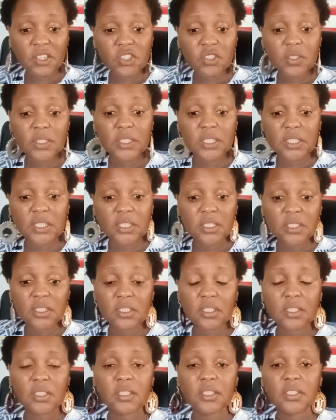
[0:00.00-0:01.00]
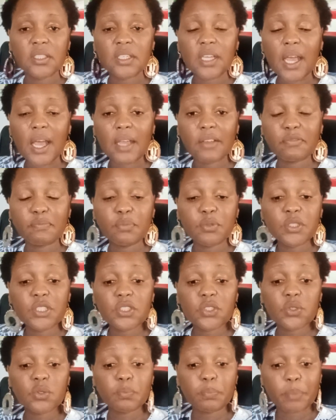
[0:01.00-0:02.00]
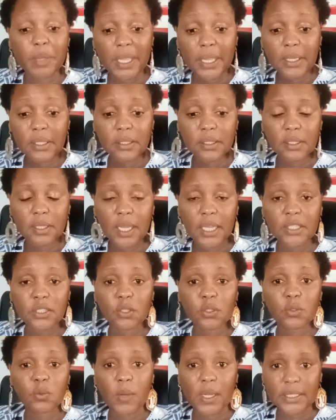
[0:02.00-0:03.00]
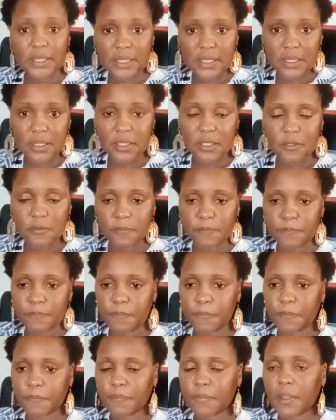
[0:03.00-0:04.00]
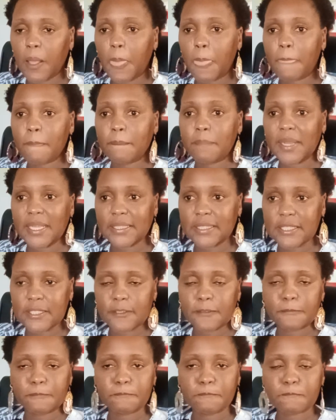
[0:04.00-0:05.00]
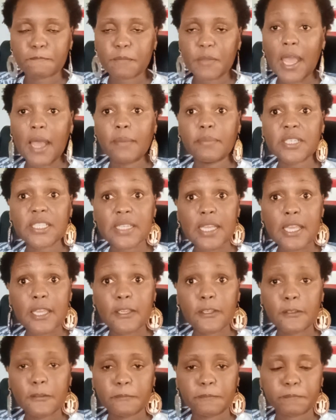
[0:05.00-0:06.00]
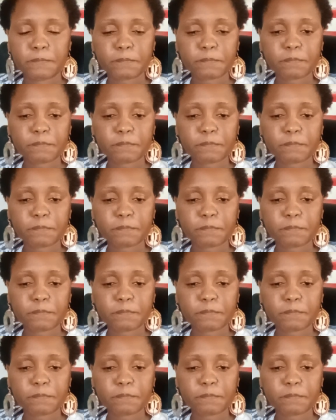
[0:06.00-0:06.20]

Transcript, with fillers: actually, I've put it to bed. I don't want it. But I'm saying